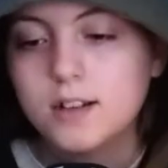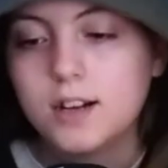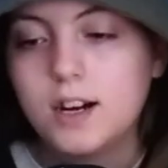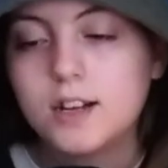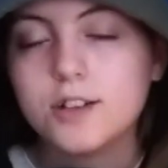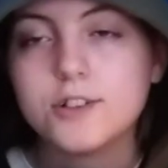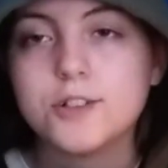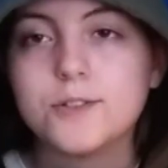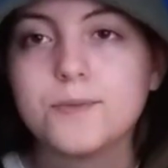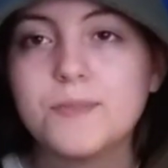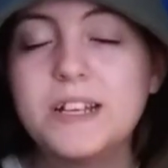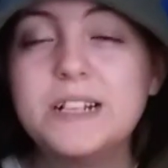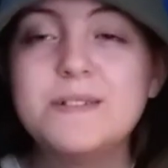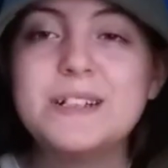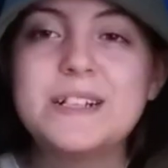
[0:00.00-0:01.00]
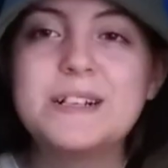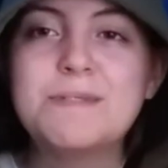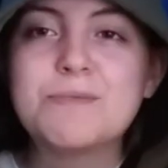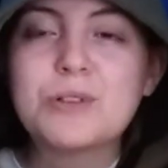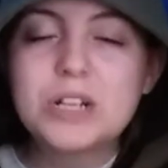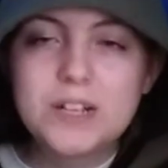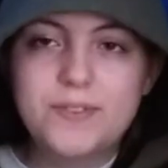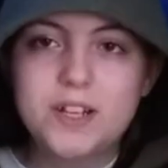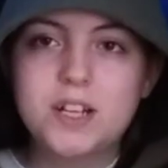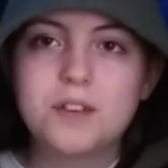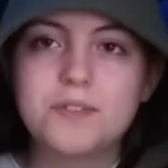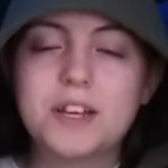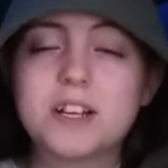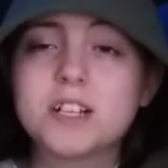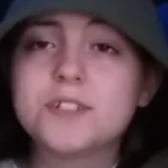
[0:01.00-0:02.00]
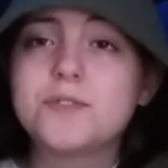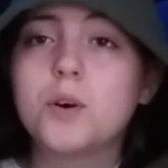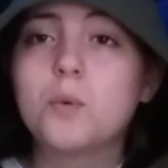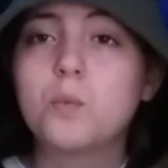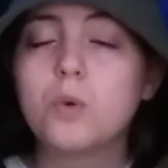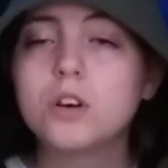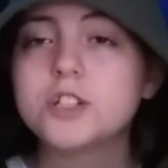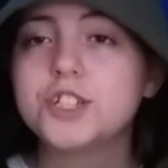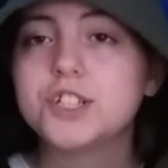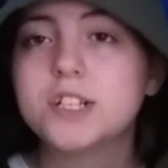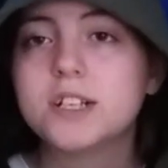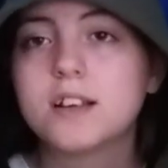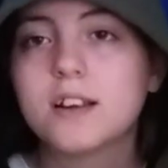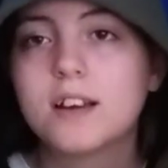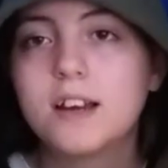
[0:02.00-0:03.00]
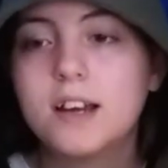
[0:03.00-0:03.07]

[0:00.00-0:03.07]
I don't know. Anyway, I'm going for now. Thank you for watching.